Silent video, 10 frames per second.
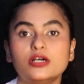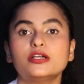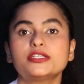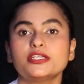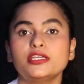
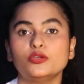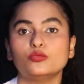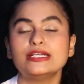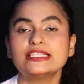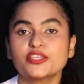hurting
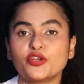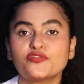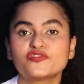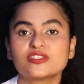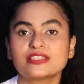you, instead
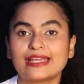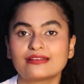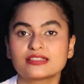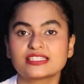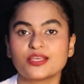of just
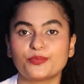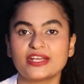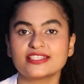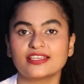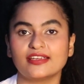like
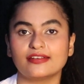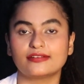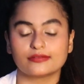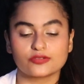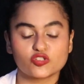suppressing
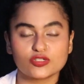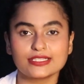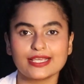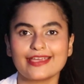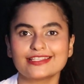it,
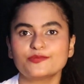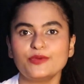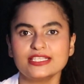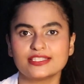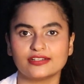just
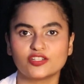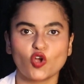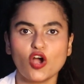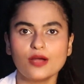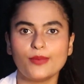express it,
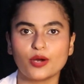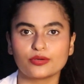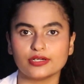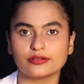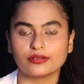talk
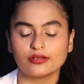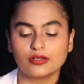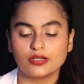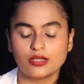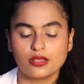about it.
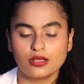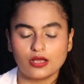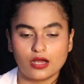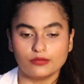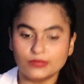
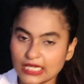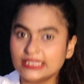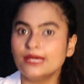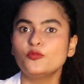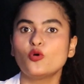
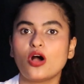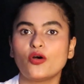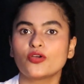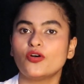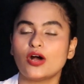Let them know
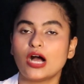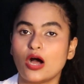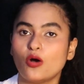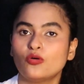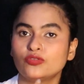
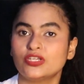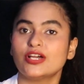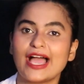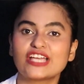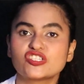how
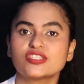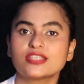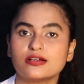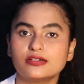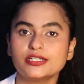their actions
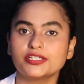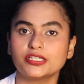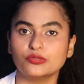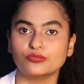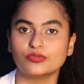are hurting
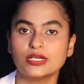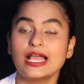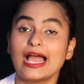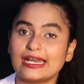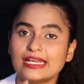you,
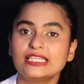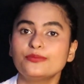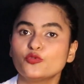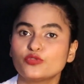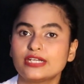and let
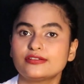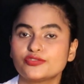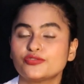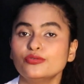them know that